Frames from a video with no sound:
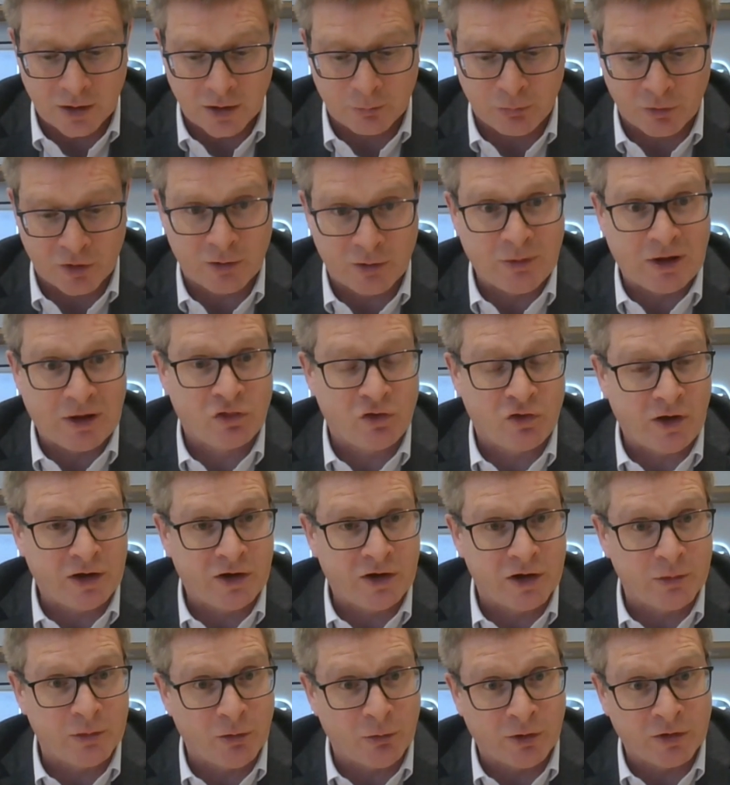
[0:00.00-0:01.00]
But I'm
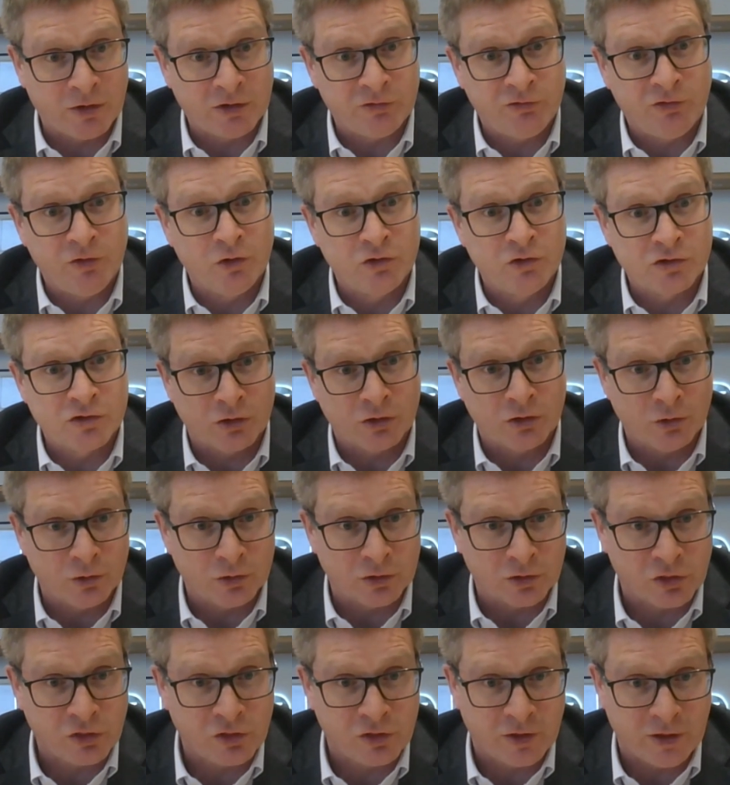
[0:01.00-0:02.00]
excited about what the future
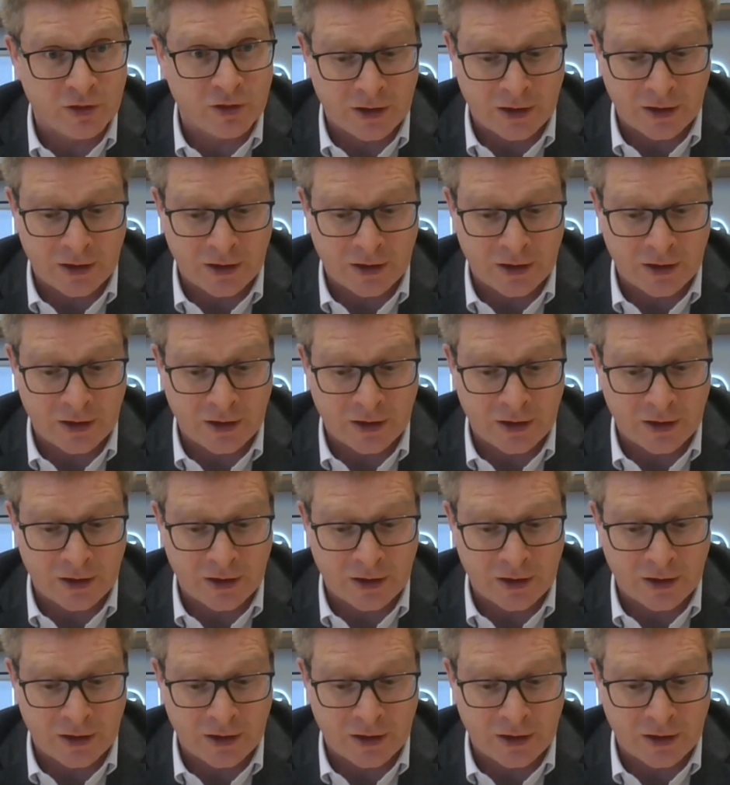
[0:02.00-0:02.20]
holds.